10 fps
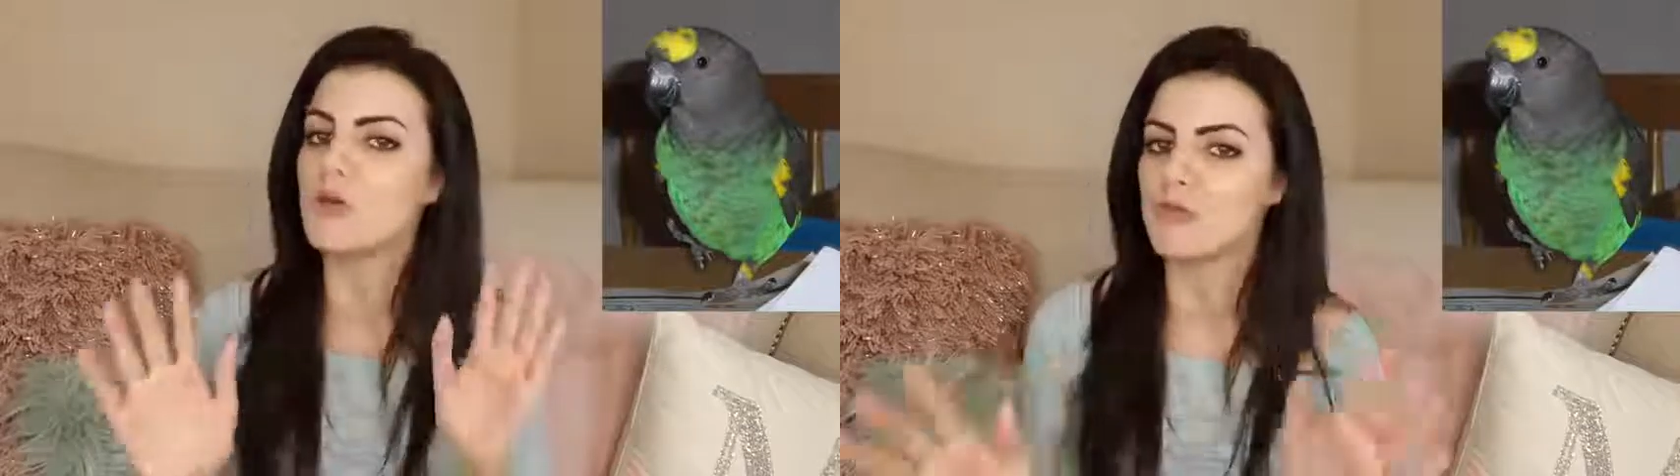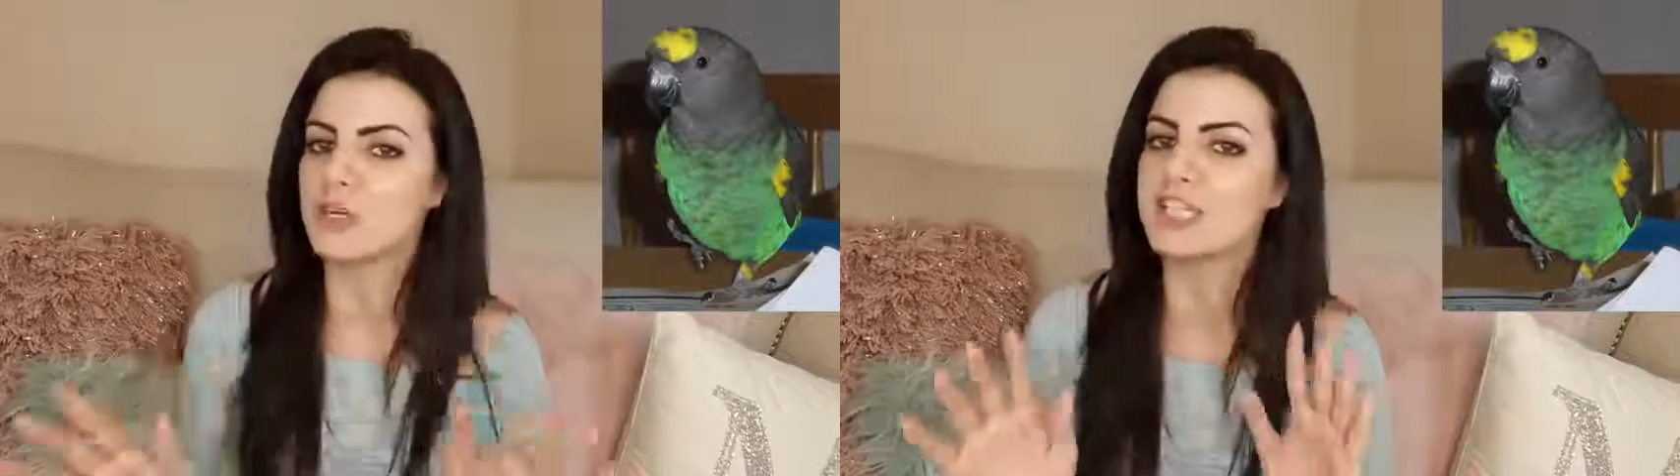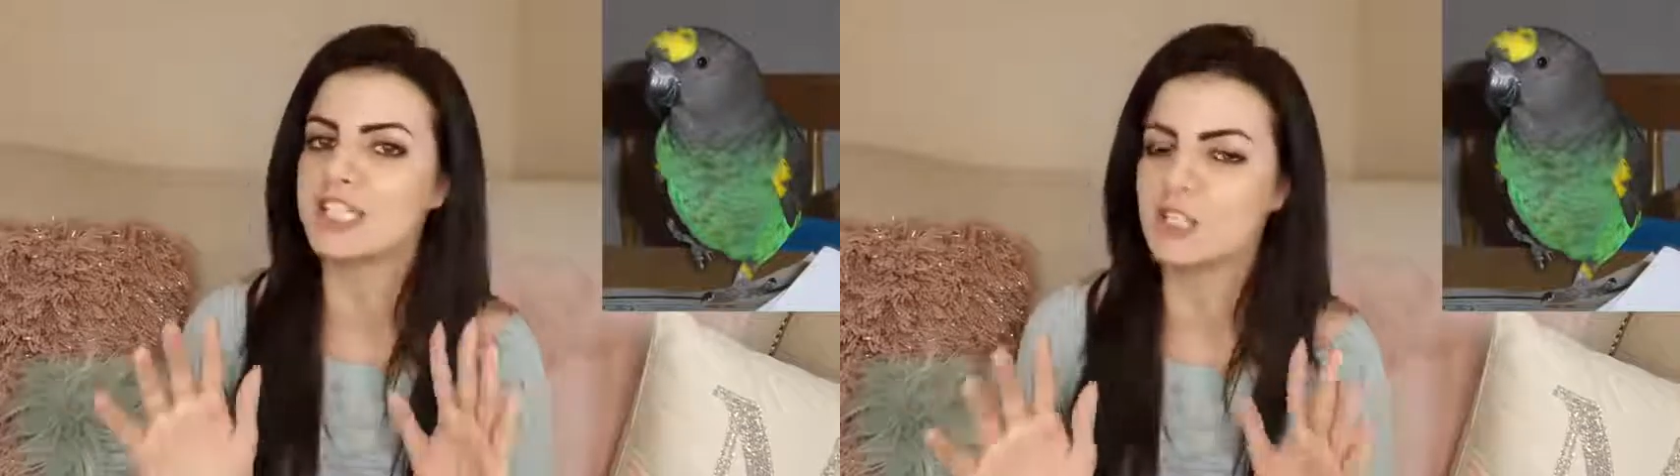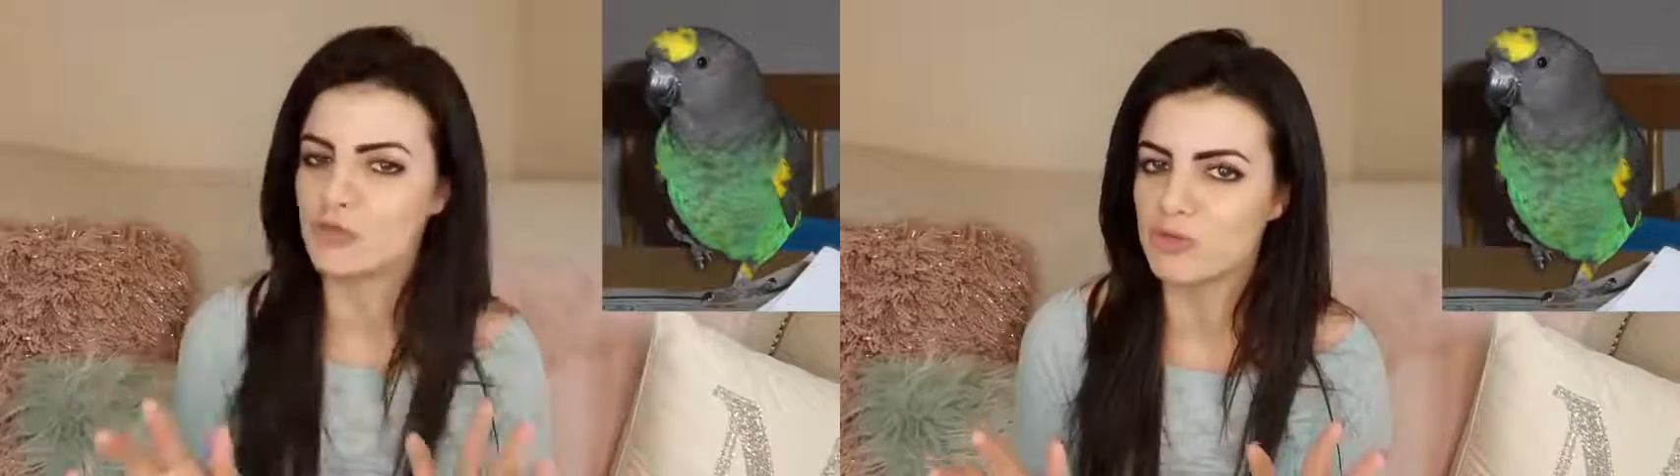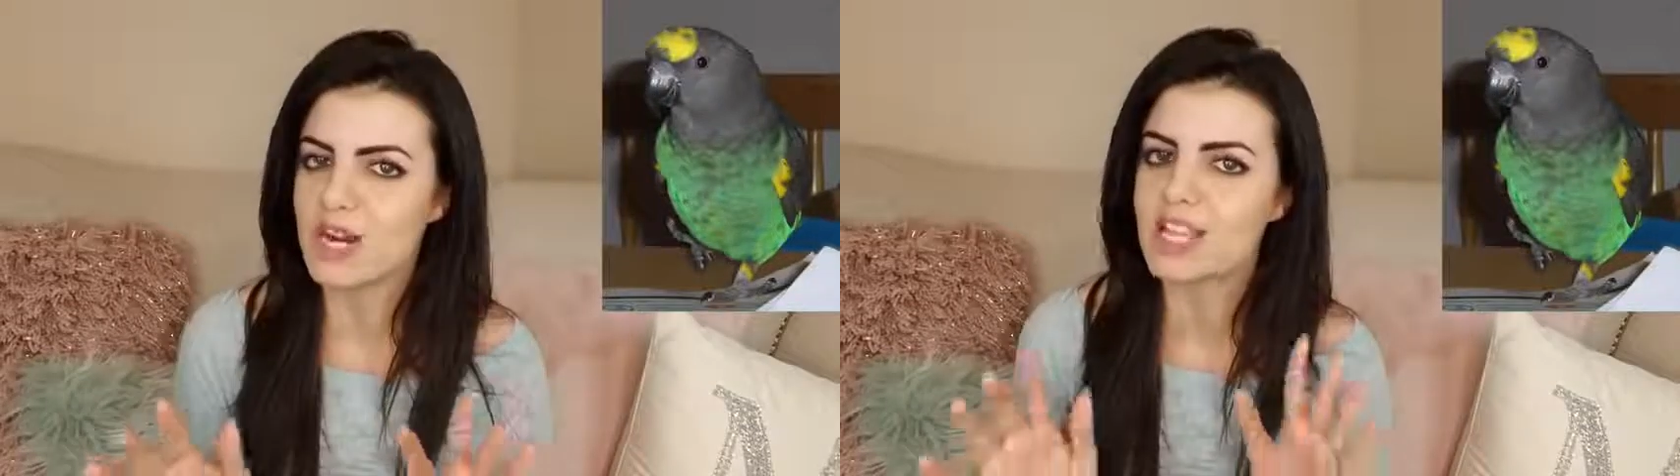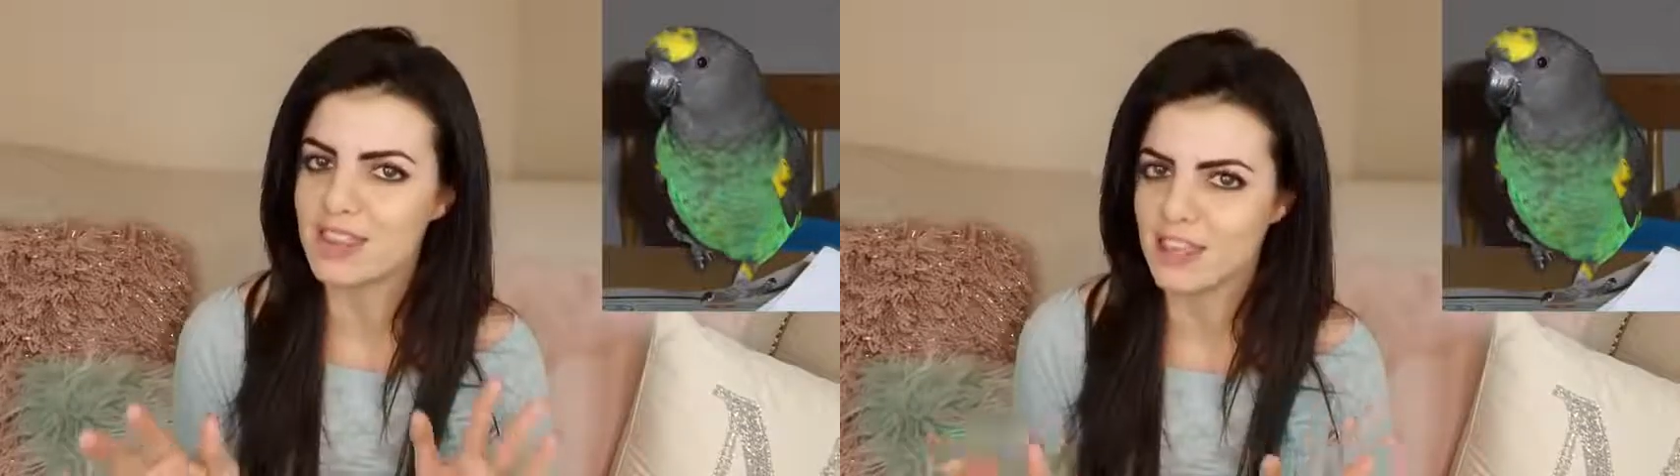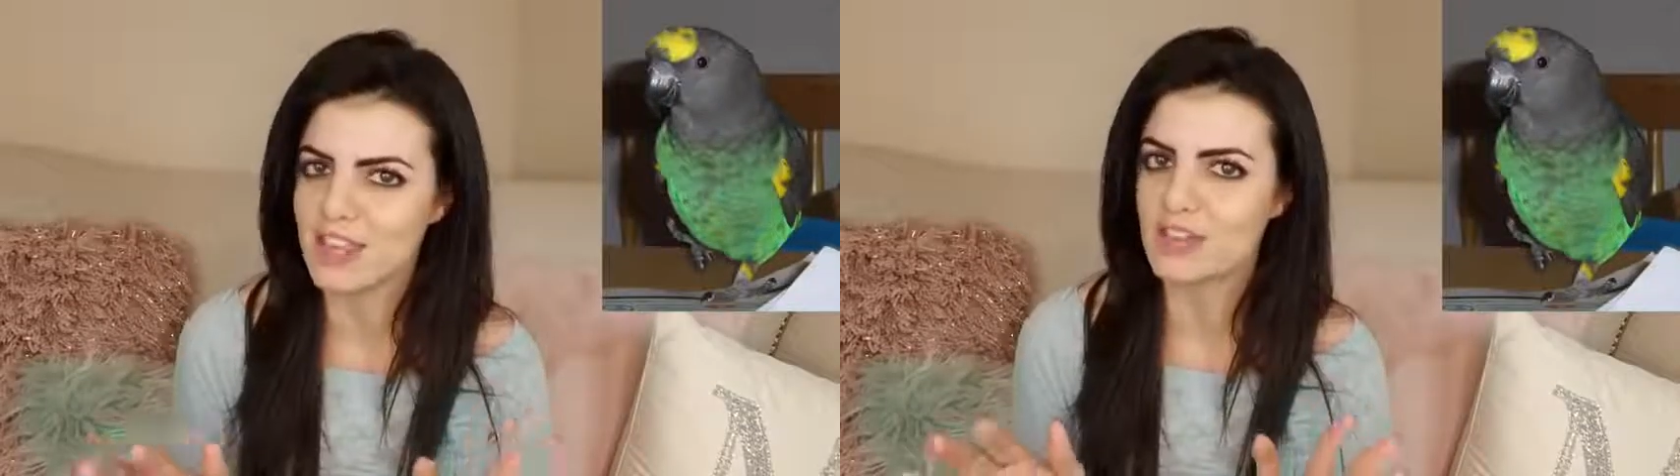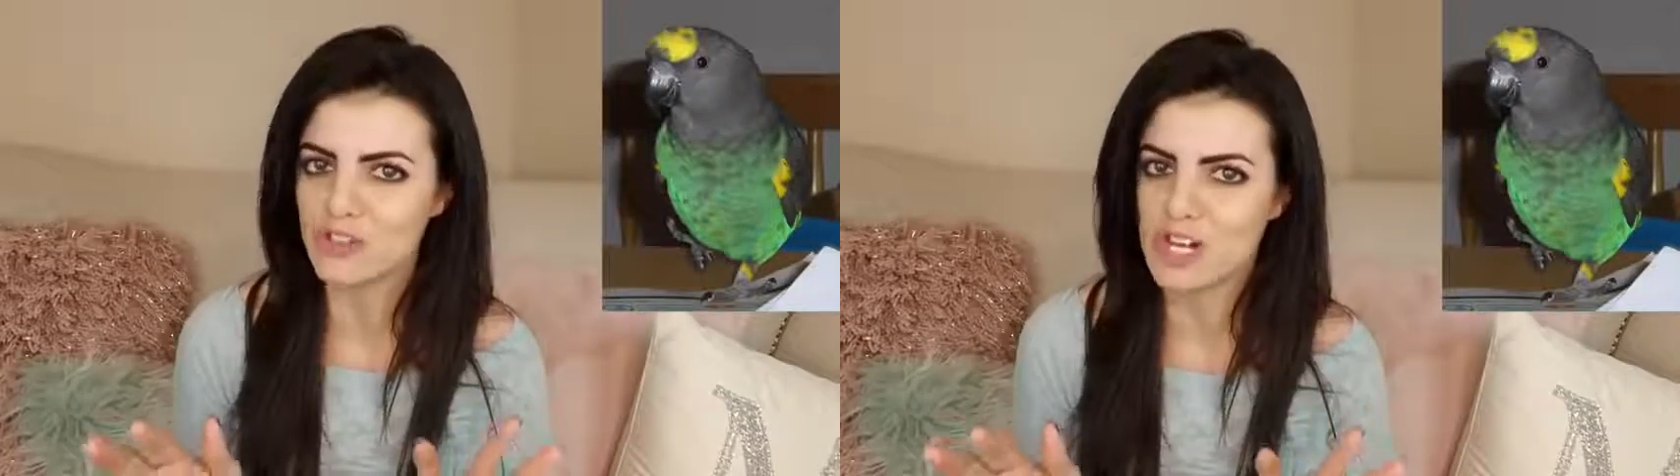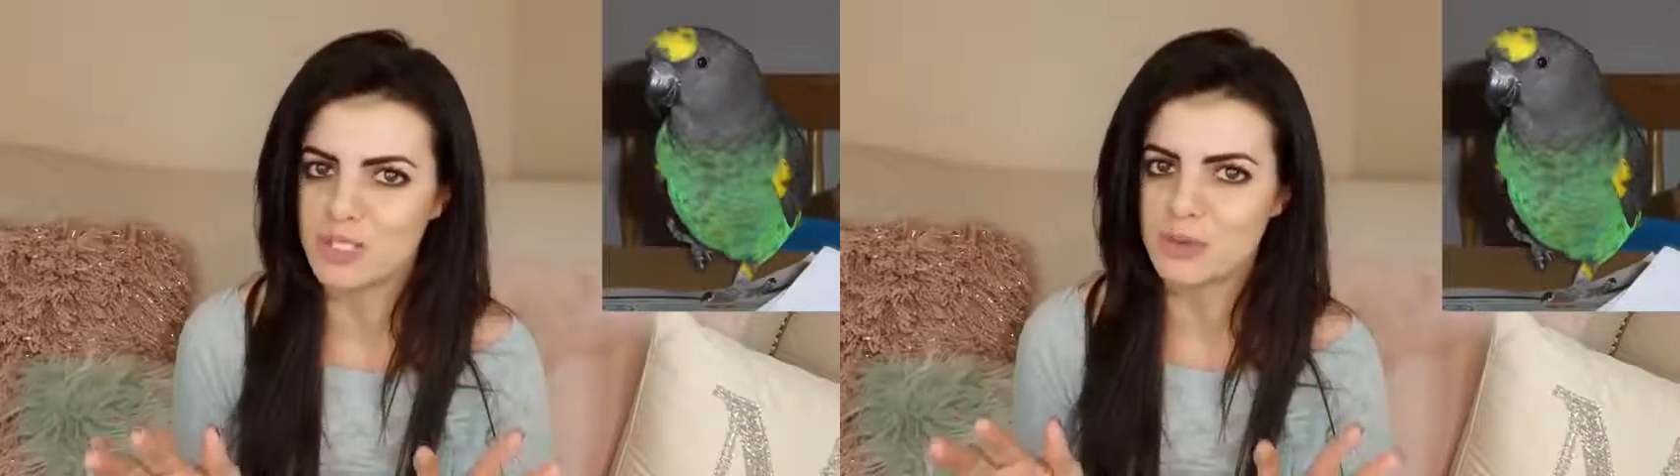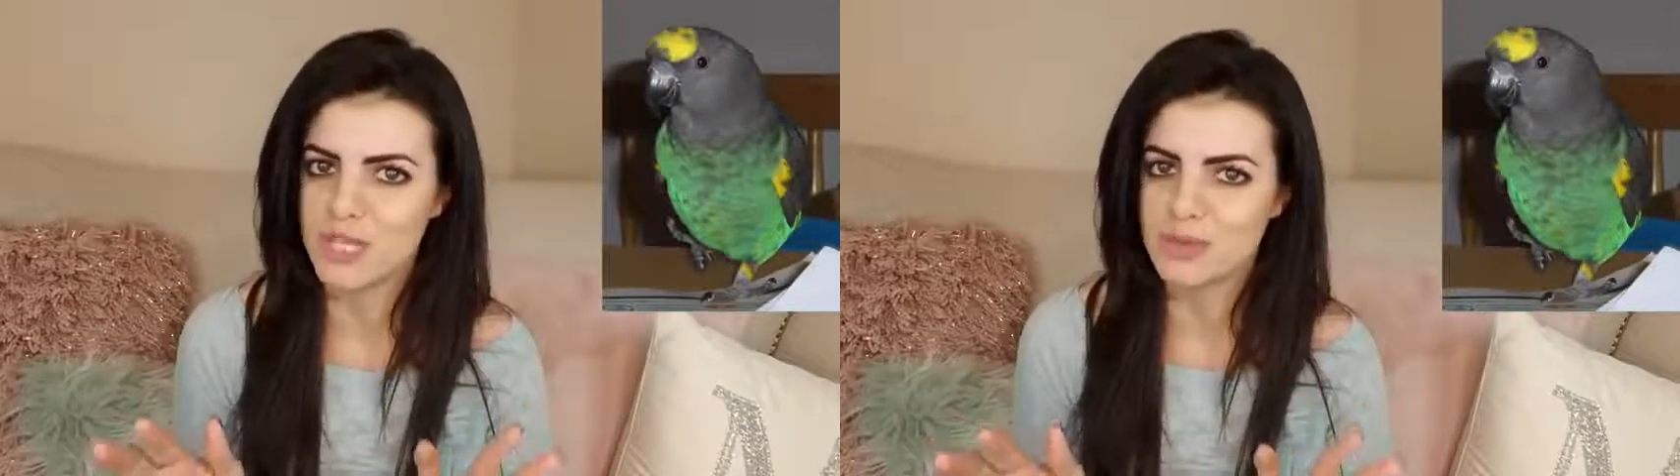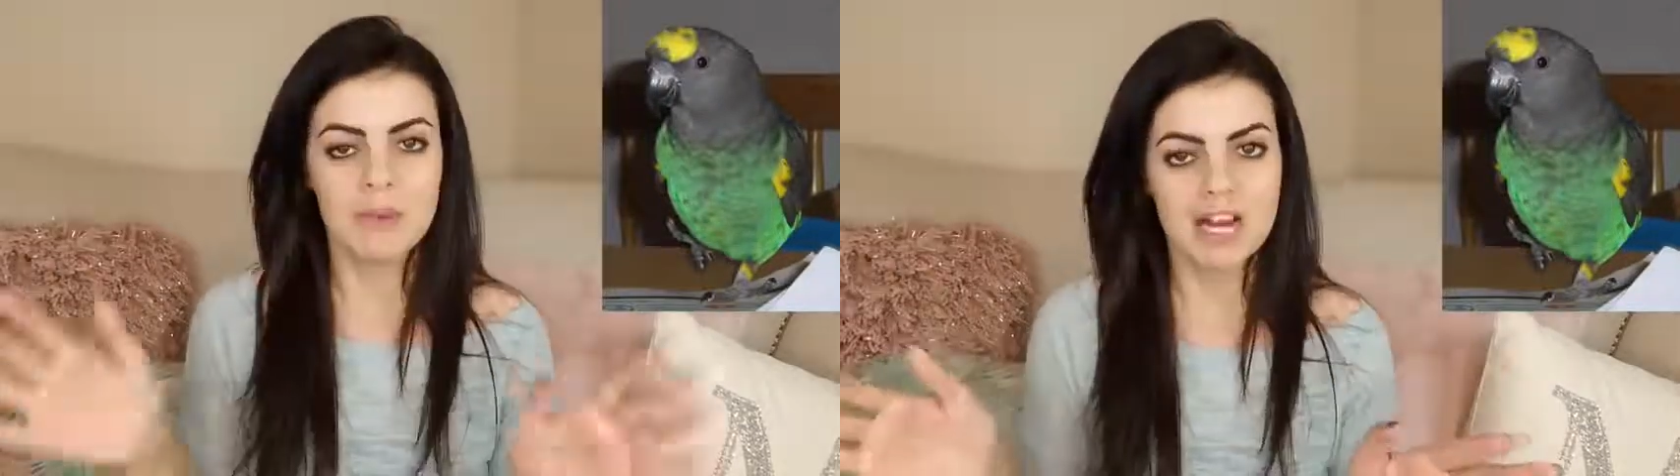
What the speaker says: a really great thing, trust me.